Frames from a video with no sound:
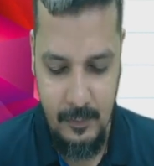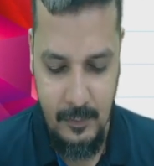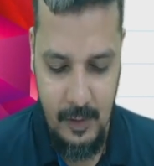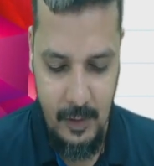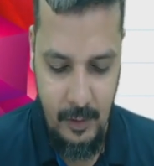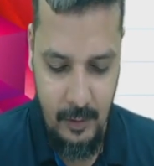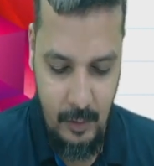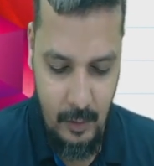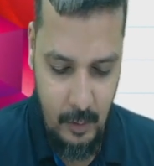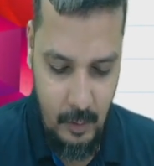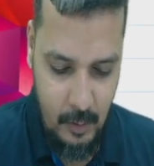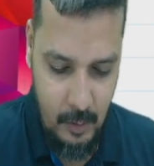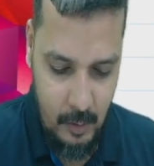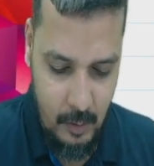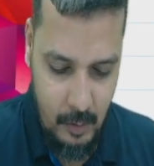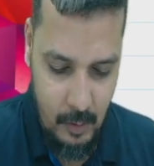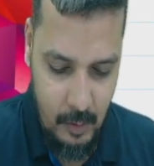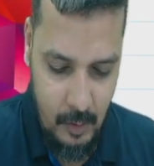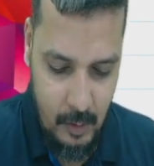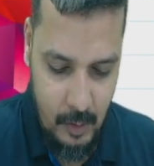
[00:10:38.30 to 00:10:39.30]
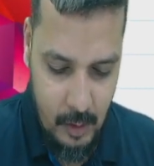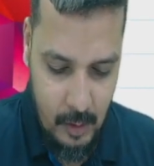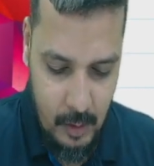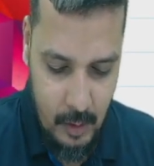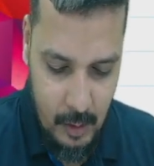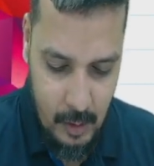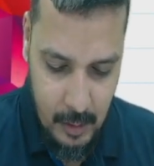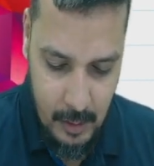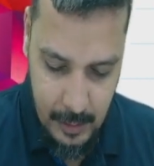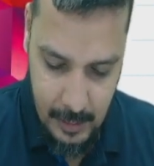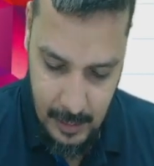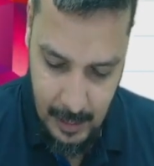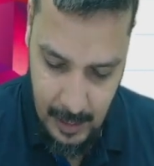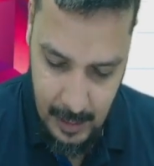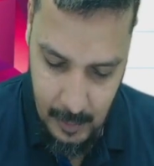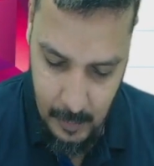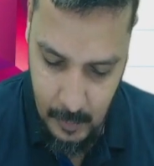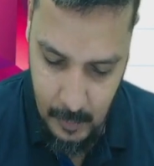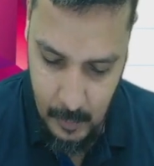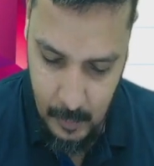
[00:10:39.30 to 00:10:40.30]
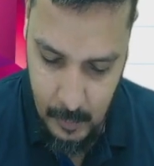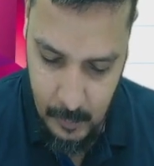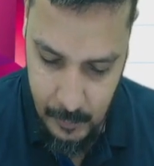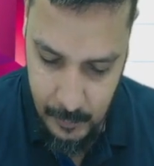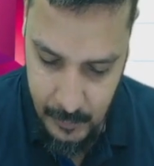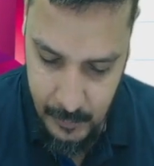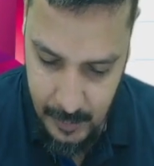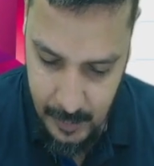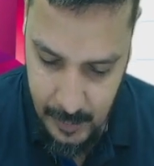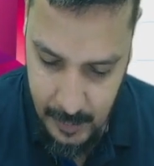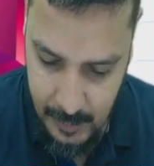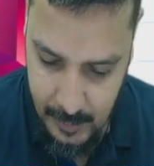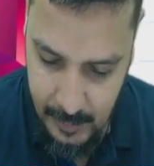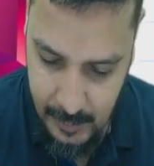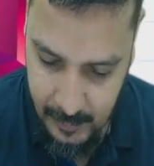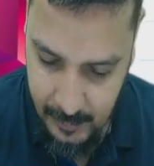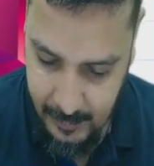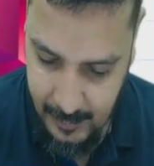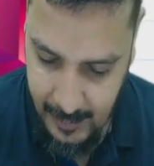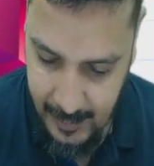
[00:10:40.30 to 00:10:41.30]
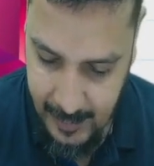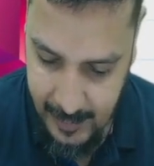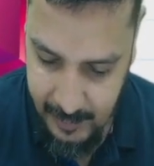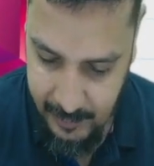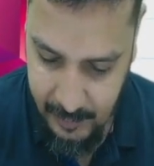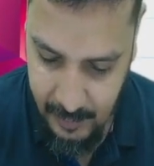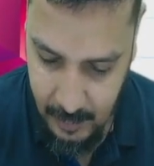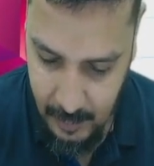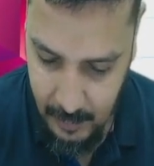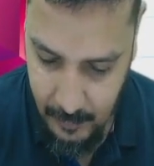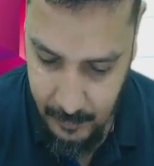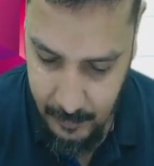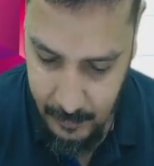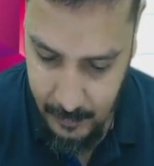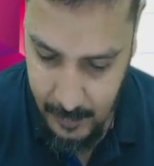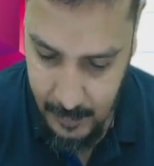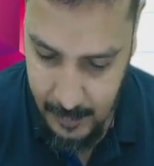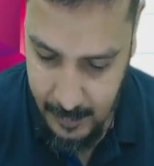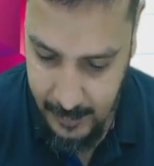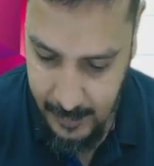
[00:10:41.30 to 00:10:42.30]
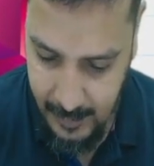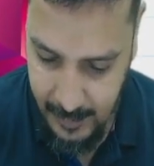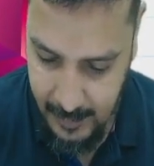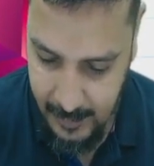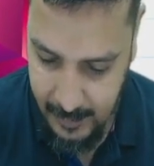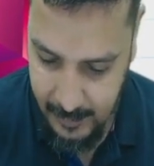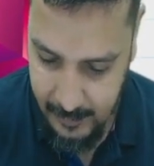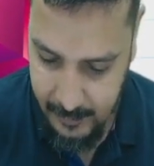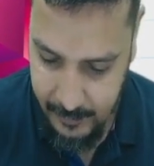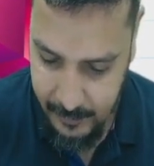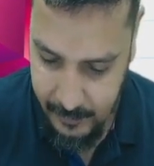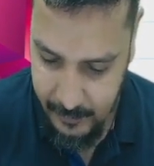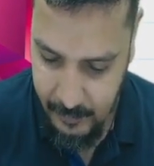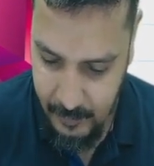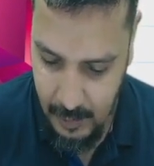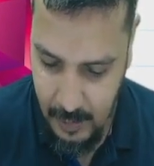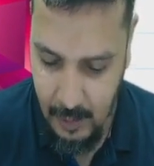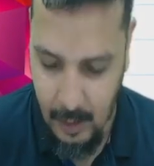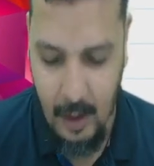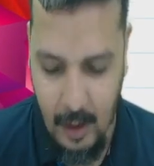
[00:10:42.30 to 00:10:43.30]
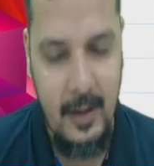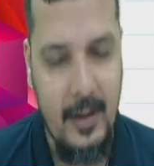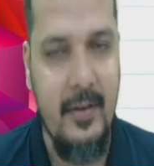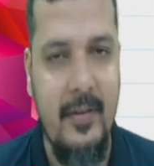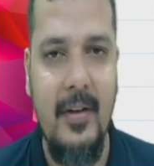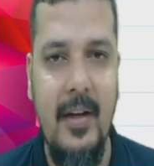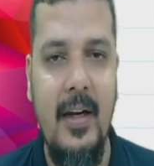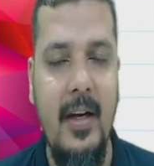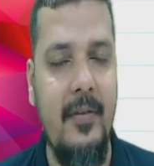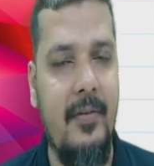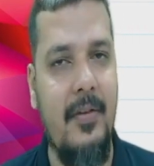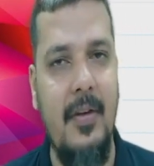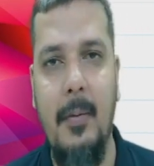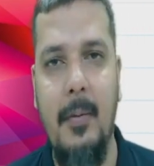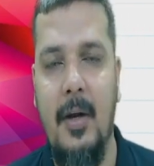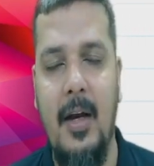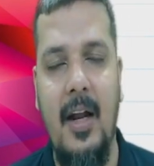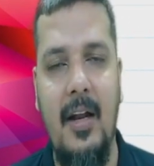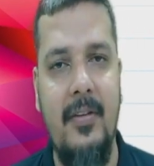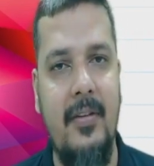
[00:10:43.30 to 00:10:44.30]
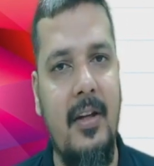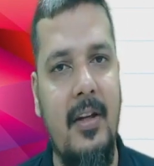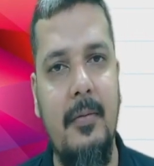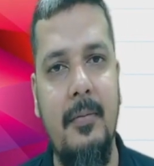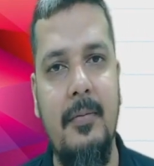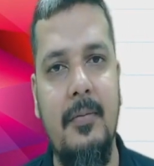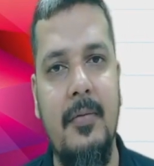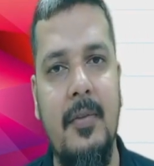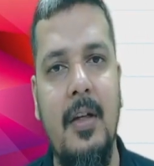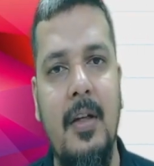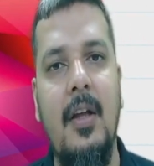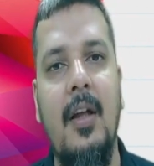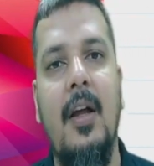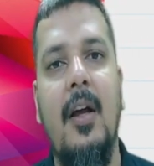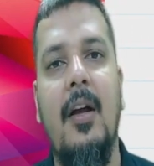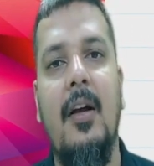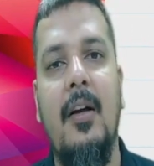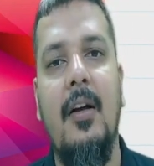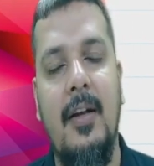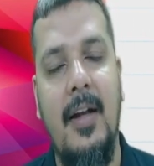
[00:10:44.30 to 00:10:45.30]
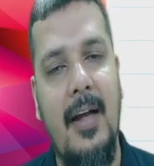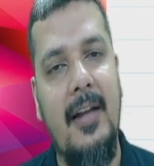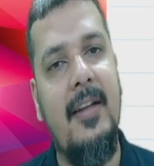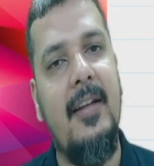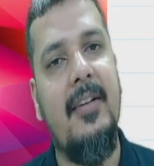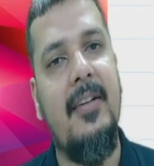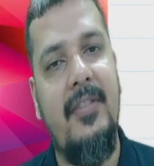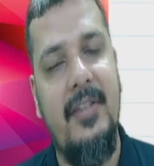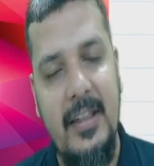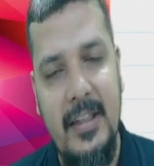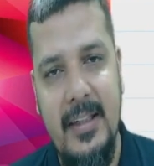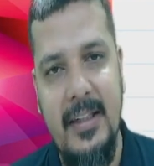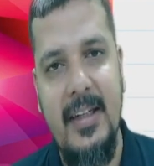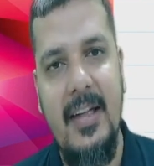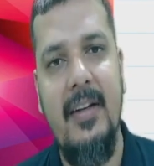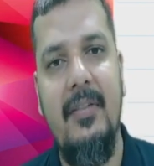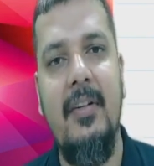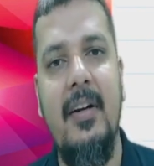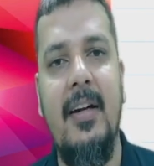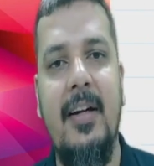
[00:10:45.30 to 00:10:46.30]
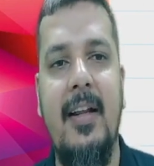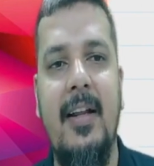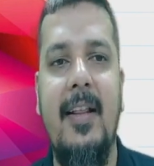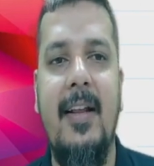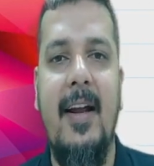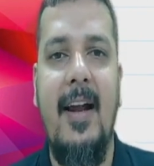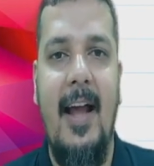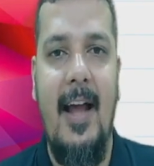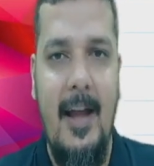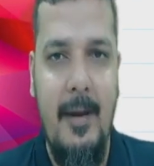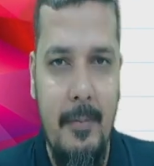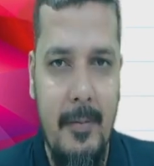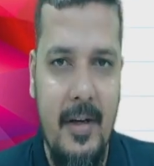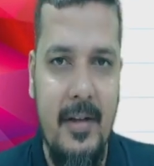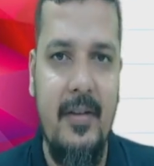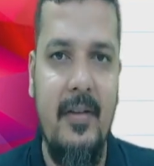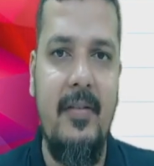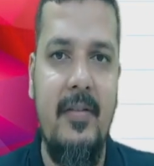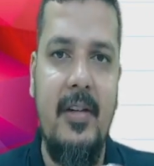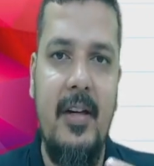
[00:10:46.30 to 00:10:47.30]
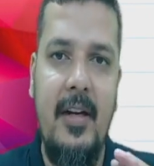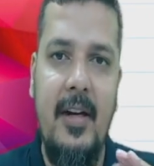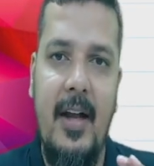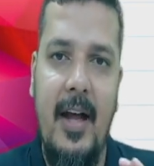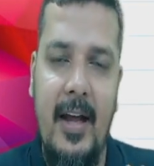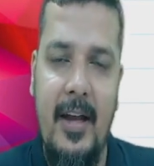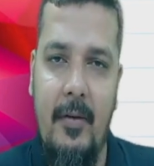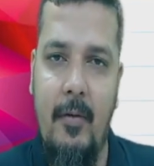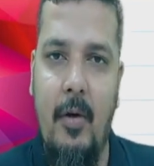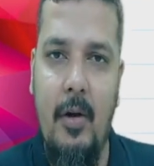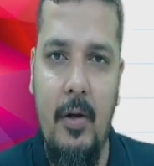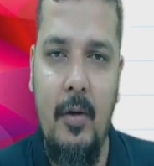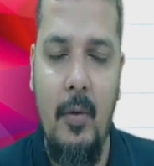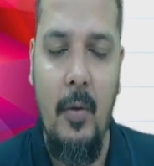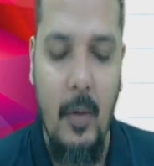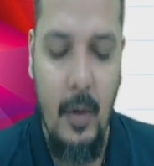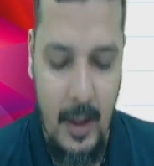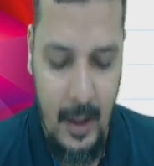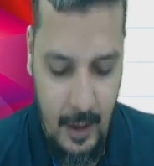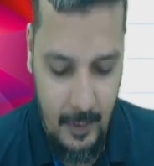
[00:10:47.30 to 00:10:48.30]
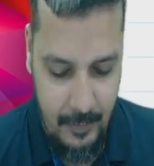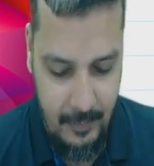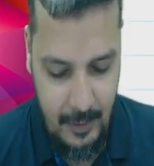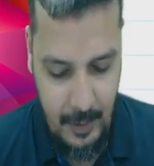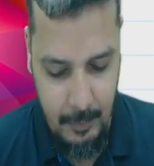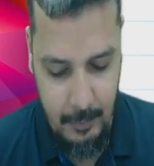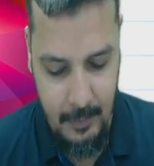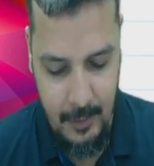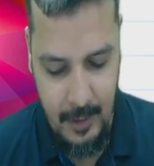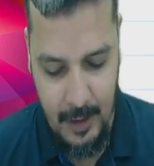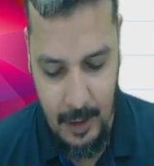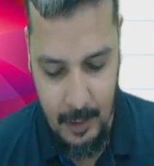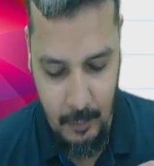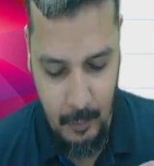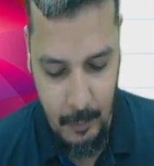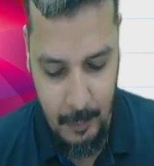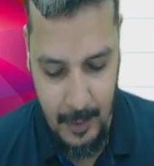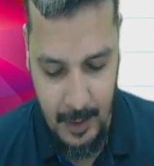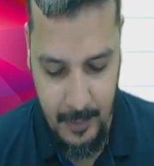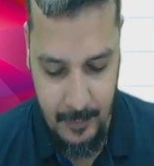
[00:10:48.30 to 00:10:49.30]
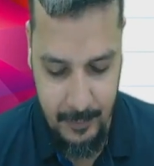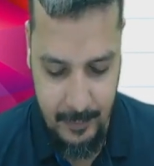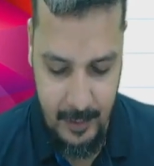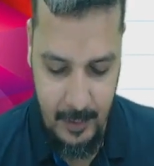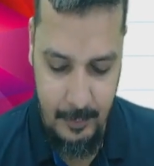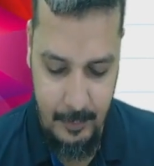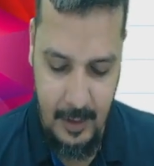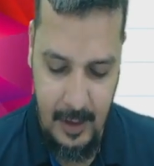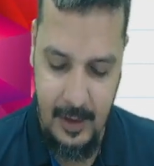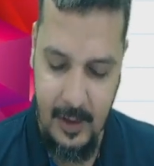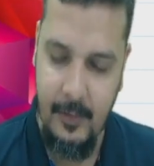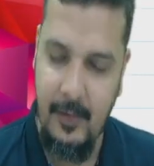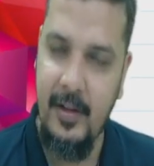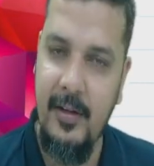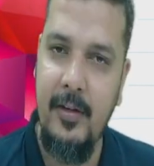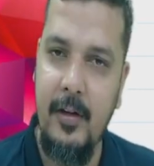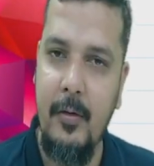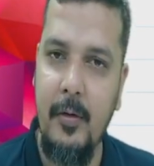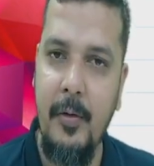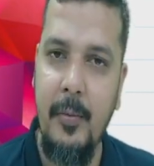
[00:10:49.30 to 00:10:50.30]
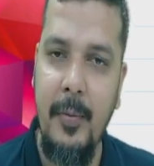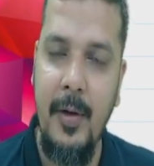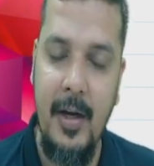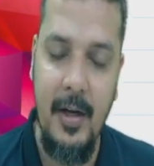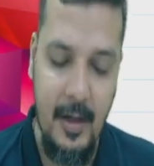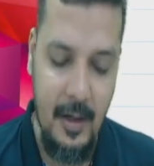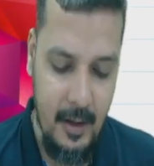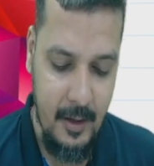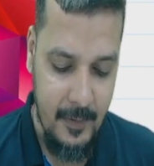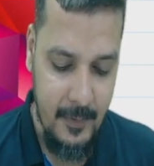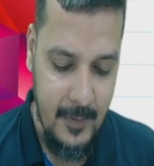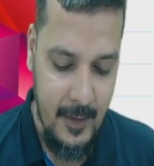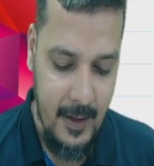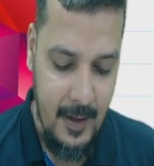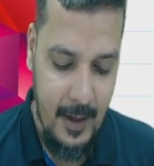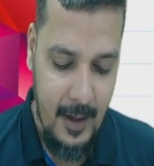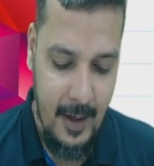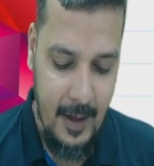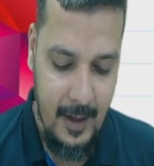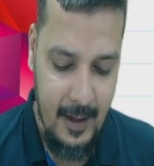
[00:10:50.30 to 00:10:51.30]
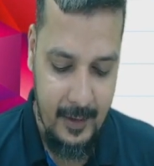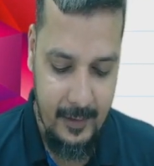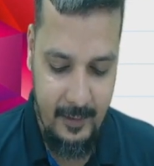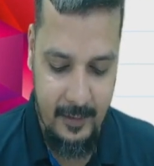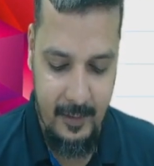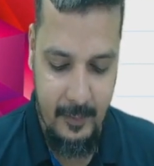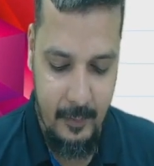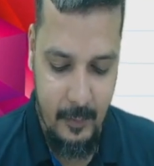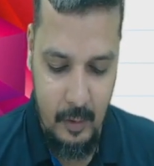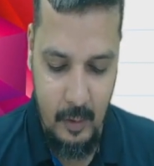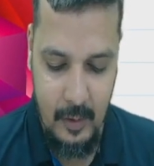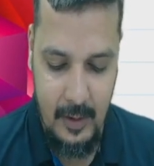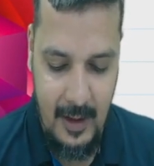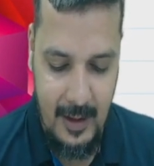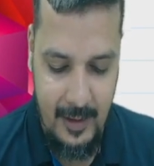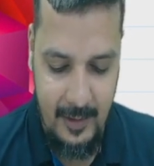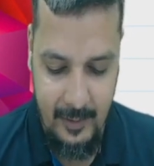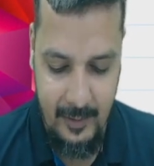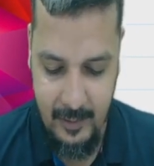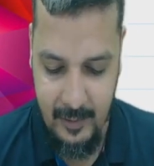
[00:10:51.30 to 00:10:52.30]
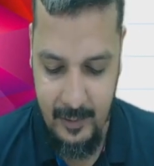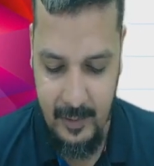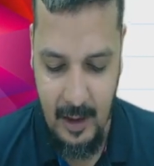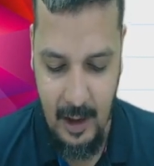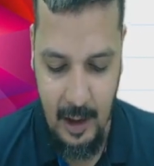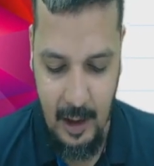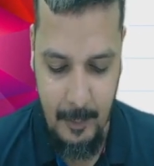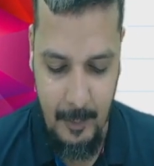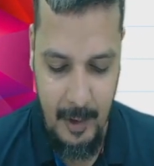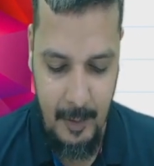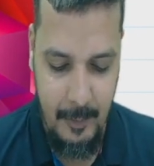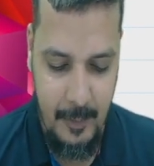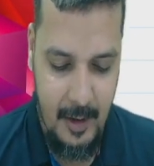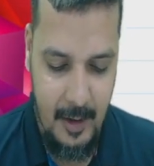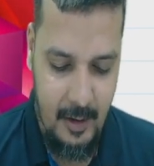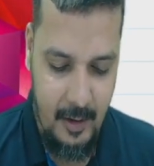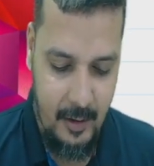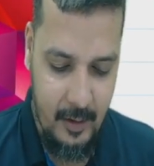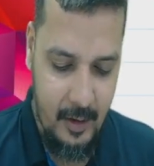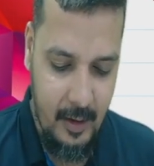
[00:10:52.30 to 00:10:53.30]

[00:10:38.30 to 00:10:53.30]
So now selection of rate will not decide FCM or RCM. Rather, GTA will tell that I am registered, I want to go under FCM, then it would be FCM, otherwise it would be under RCM. So that is the amendment.